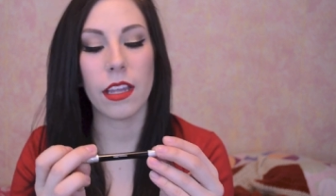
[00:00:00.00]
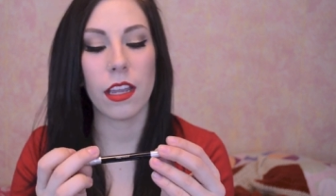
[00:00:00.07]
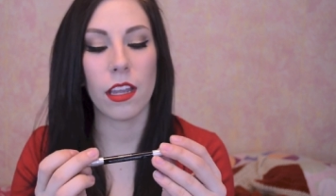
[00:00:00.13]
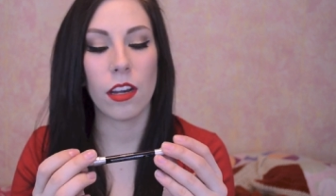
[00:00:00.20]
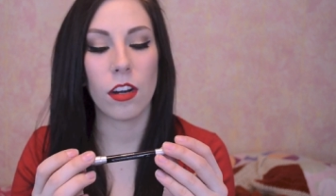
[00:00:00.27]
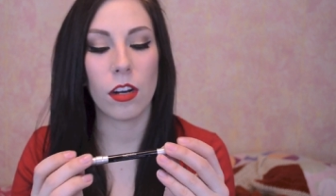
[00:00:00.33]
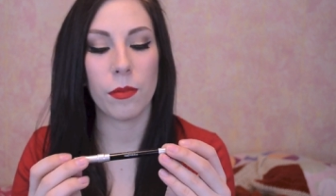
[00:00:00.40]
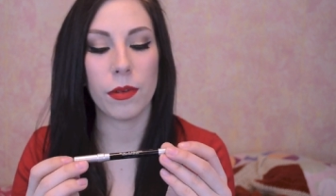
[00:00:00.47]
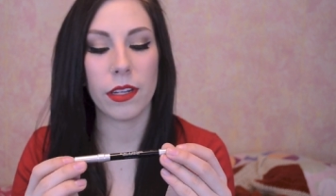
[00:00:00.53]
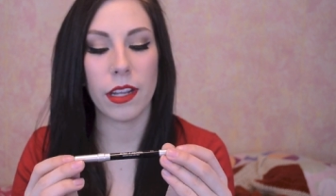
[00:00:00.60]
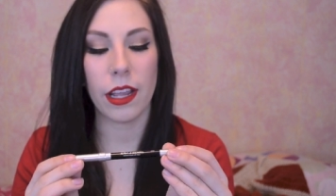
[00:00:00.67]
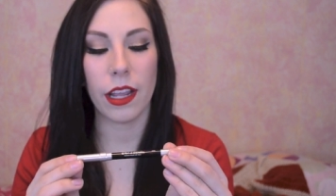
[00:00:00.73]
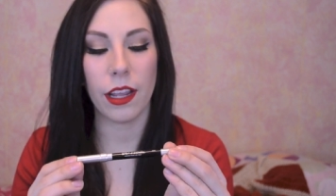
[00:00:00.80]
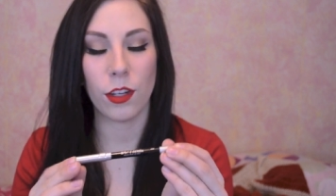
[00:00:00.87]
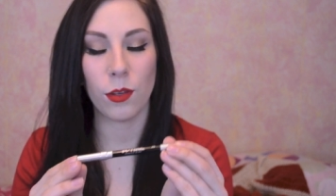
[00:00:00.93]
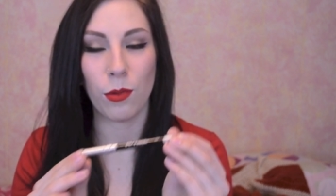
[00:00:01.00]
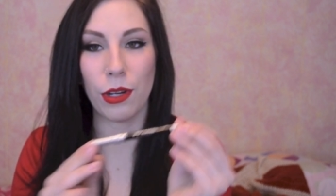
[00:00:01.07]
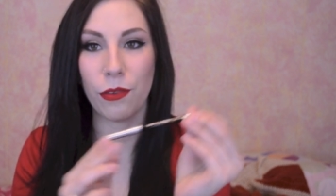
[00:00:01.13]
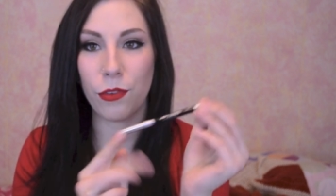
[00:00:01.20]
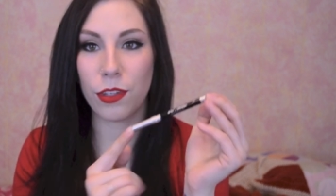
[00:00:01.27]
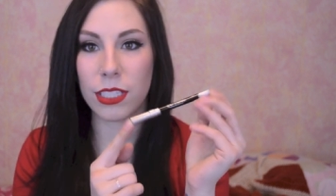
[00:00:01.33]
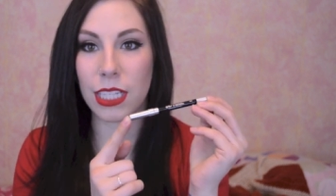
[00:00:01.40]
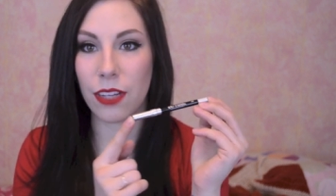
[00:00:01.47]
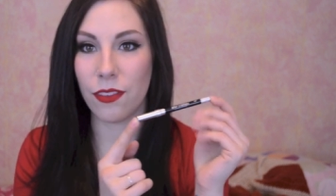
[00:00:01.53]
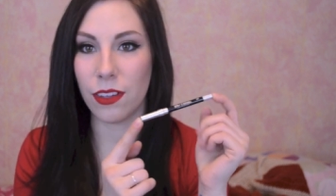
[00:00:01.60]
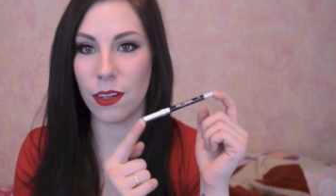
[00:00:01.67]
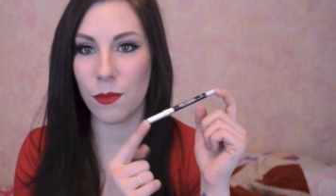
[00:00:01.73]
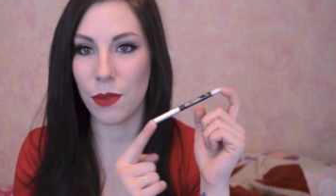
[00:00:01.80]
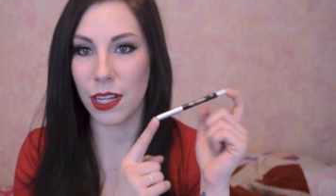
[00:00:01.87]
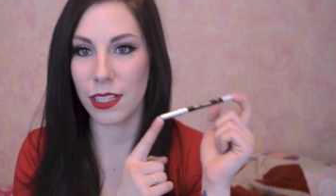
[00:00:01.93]
an Urban Decay
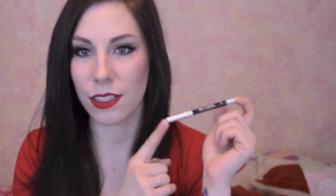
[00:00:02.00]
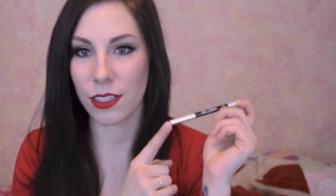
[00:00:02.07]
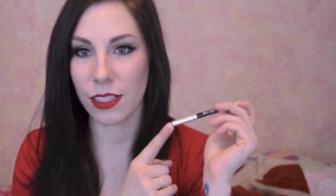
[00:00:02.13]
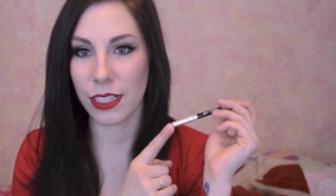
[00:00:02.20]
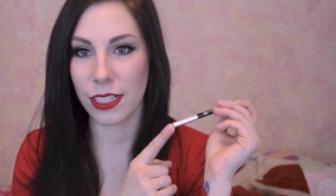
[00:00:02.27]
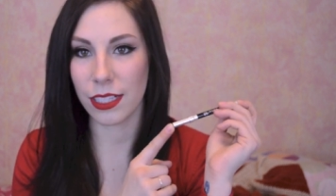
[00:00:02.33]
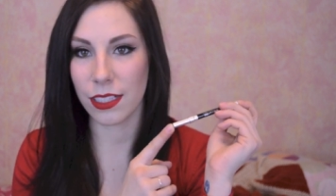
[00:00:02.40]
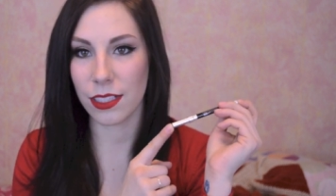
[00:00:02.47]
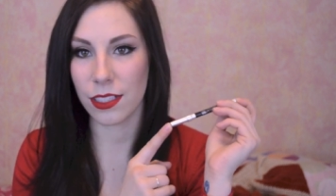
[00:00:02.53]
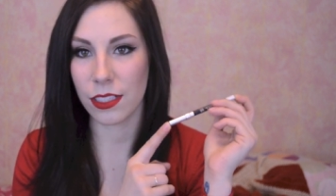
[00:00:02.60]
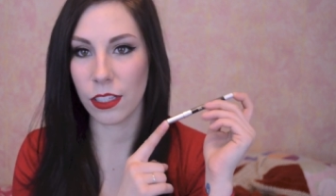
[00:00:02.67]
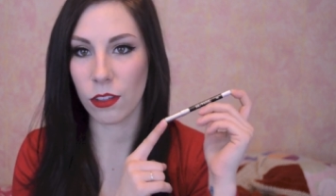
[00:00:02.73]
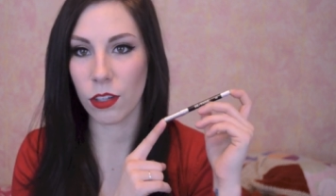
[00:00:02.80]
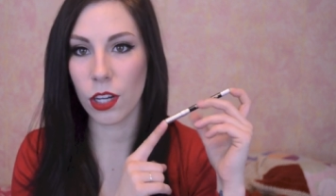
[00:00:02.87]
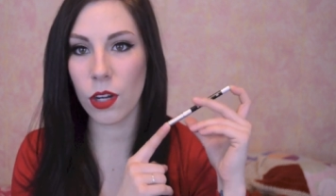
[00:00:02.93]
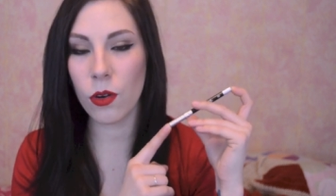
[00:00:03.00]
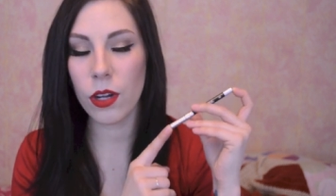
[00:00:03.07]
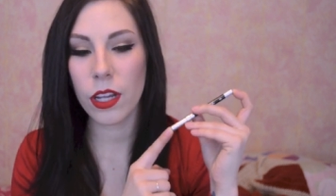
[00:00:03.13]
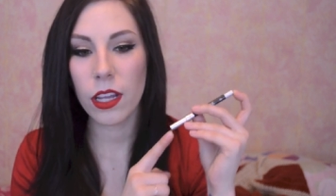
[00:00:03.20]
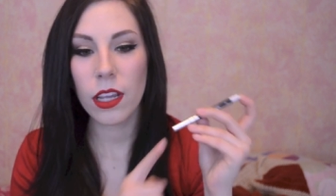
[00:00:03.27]
24-7 Pencil in Zero.